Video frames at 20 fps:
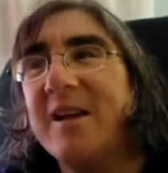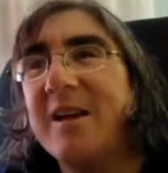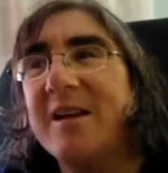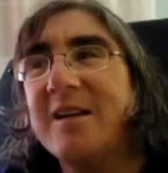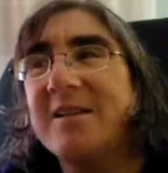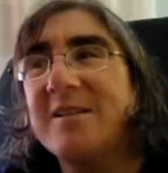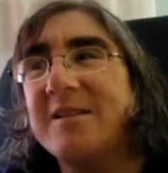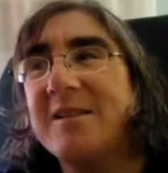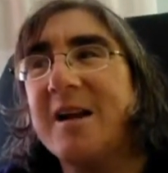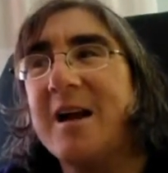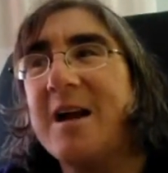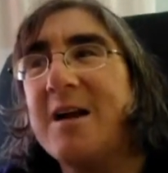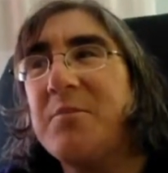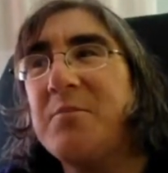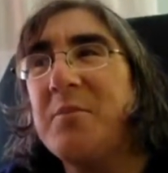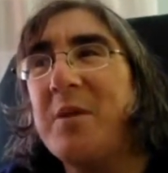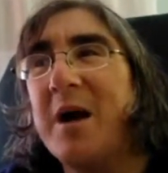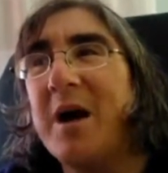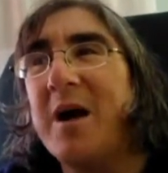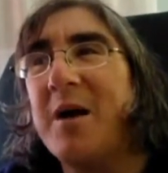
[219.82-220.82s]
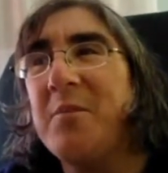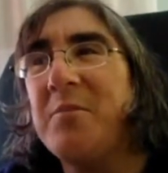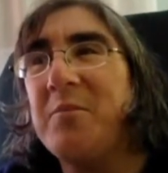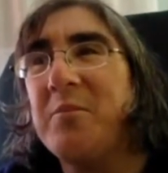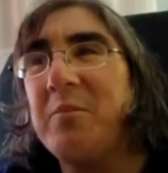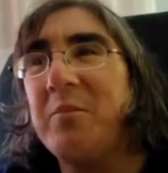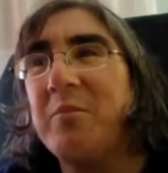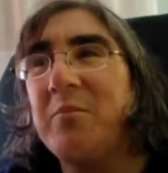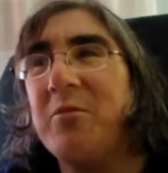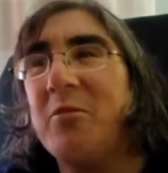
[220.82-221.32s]
shop
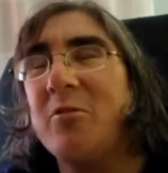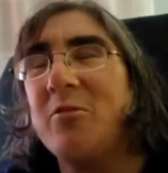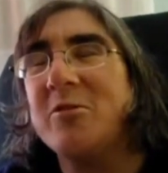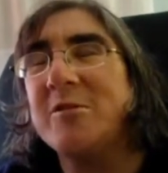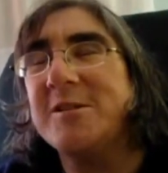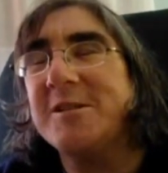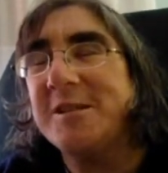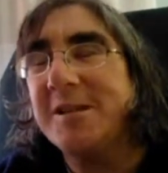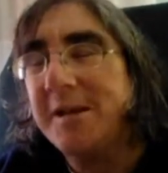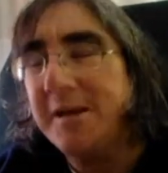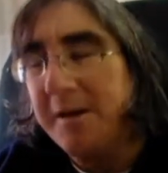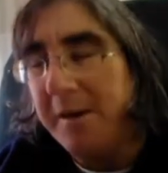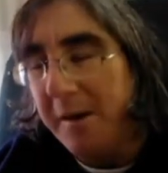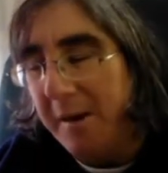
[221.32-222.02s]
portion.